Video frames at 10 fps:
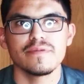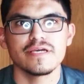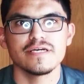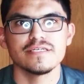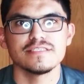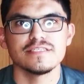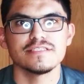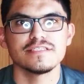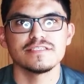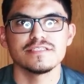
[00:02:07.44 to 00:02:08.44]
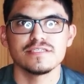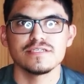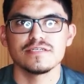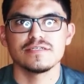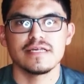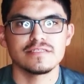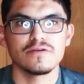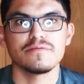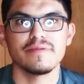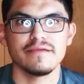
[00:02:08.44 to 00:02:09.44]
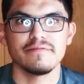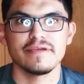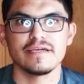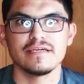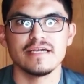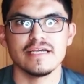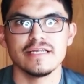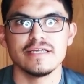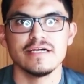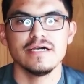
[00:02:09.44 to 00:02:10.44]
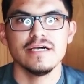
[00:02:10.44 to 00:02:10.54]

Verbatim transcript: because this is that's her baby and